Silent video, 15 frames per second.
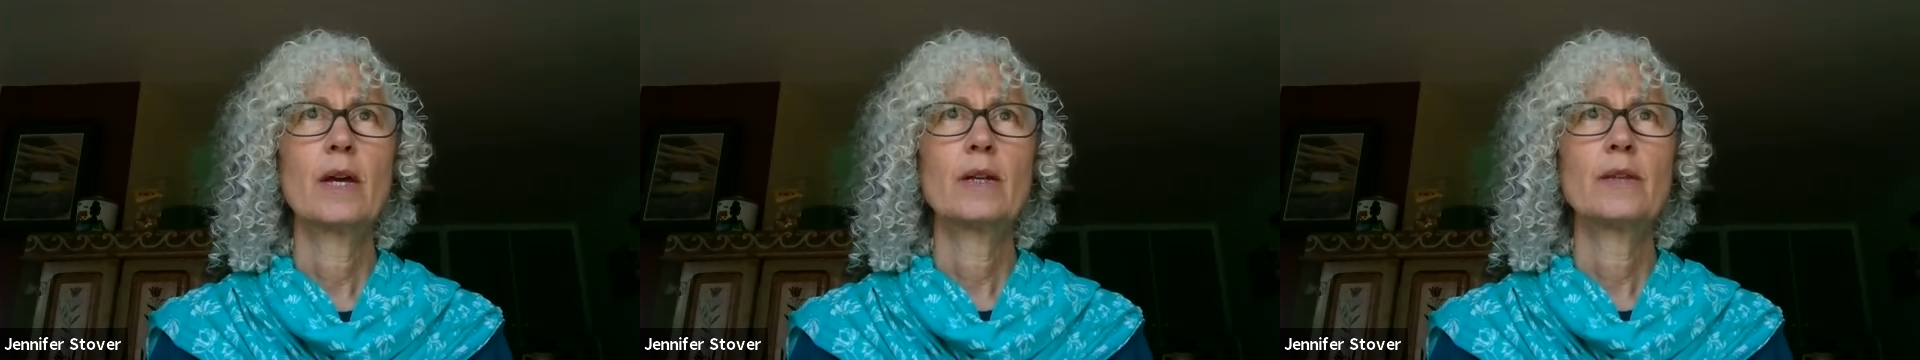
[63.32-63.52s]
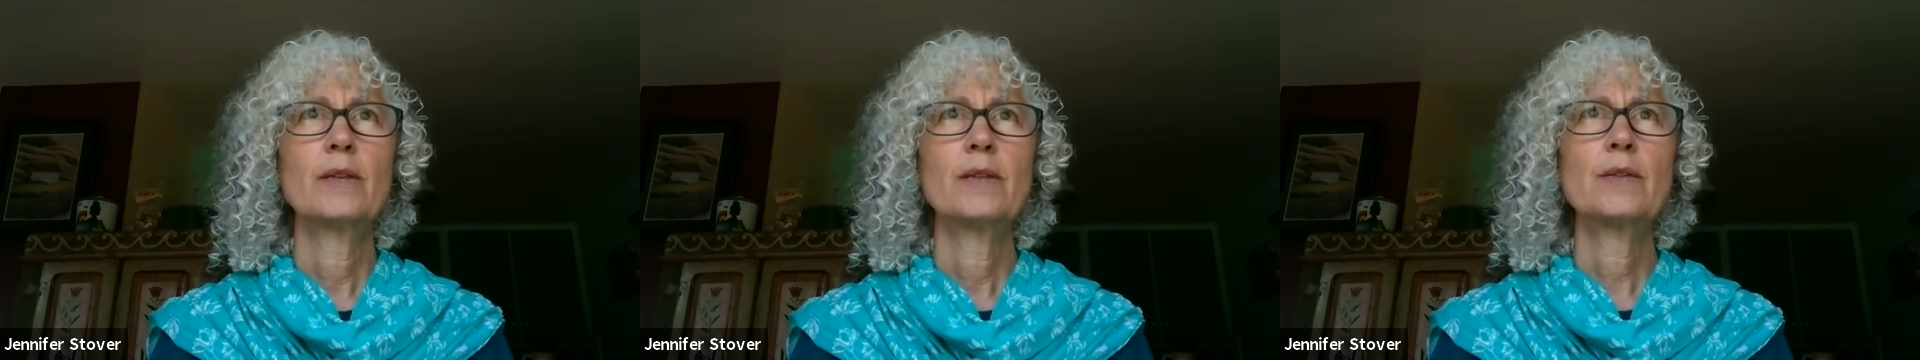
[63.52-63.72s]

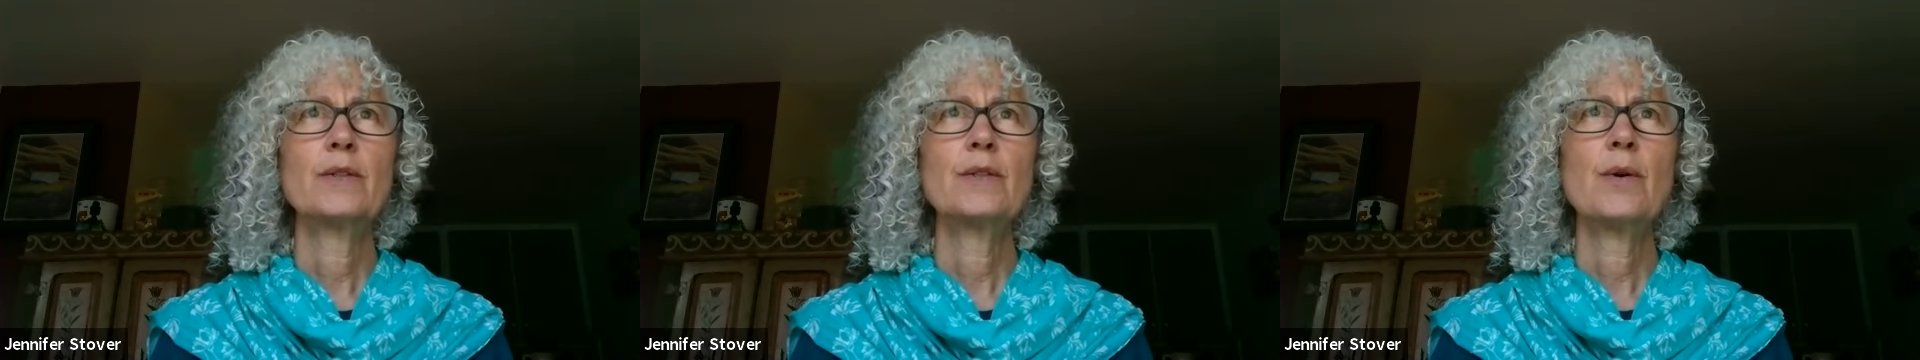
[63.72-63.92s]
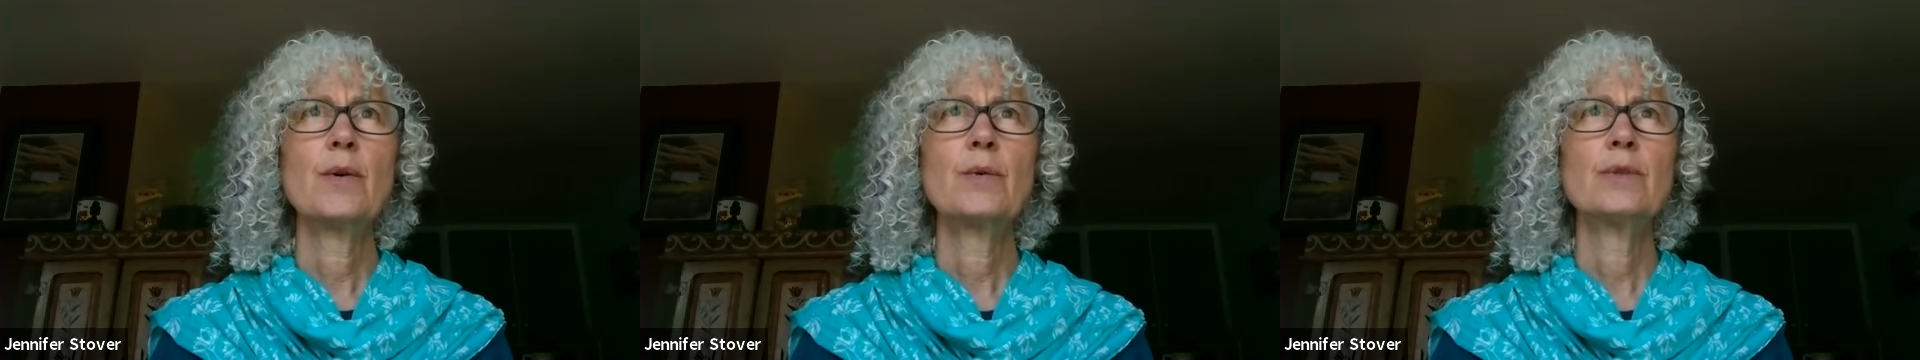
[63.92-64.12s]
And
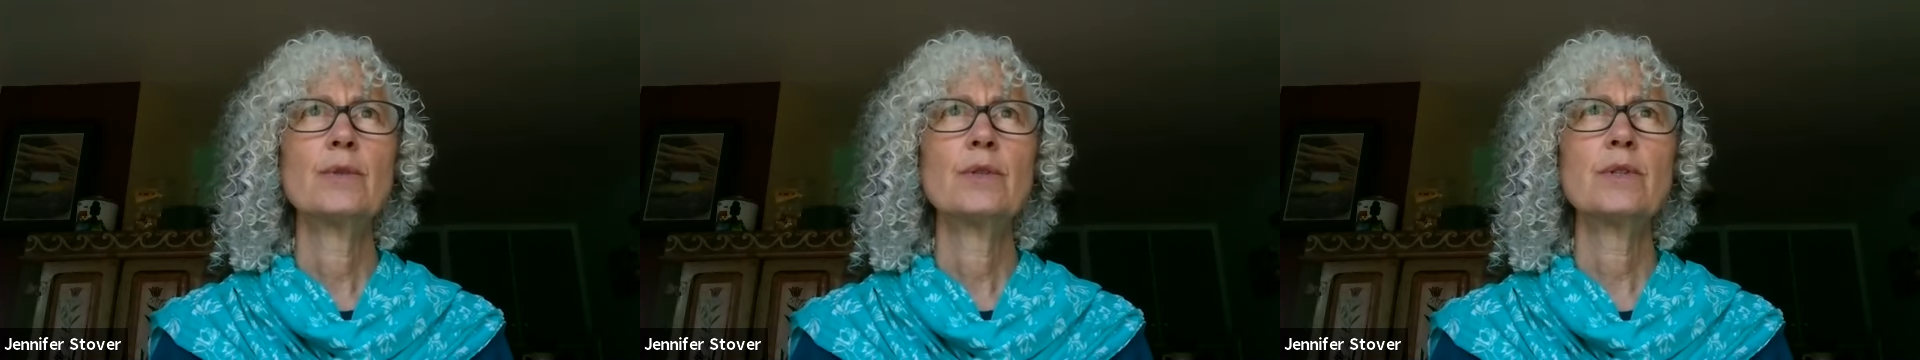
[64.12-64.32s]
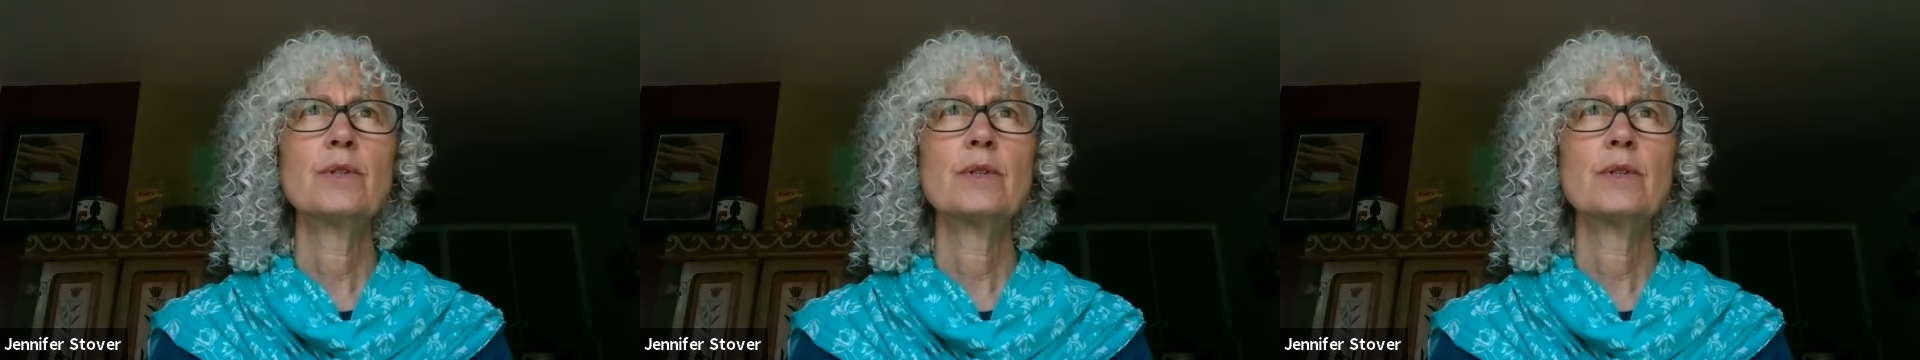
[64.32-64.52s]
so
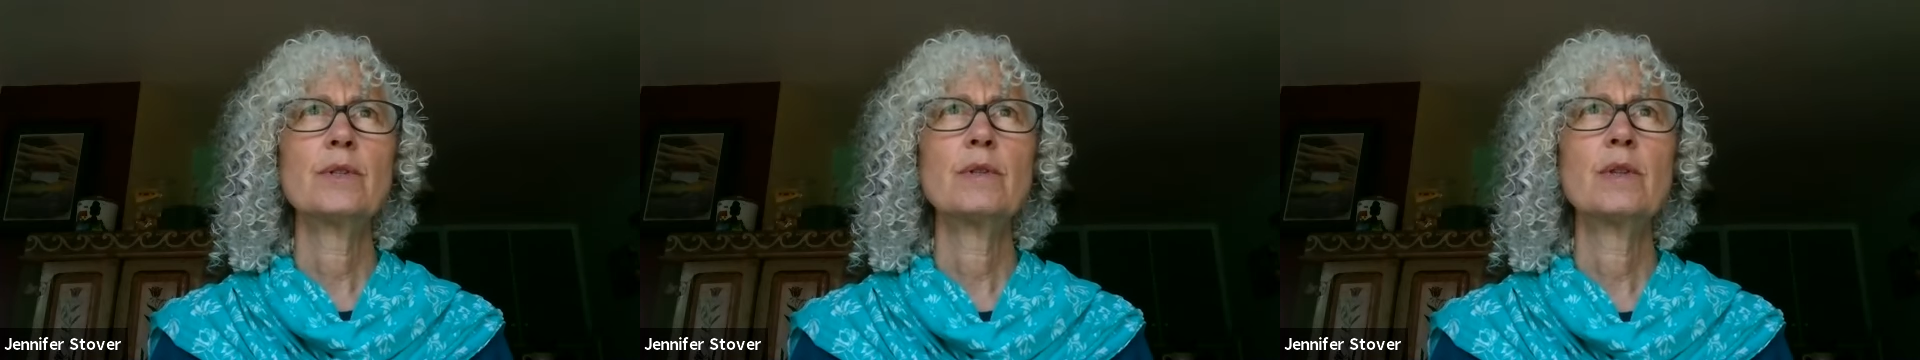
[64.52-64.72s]
just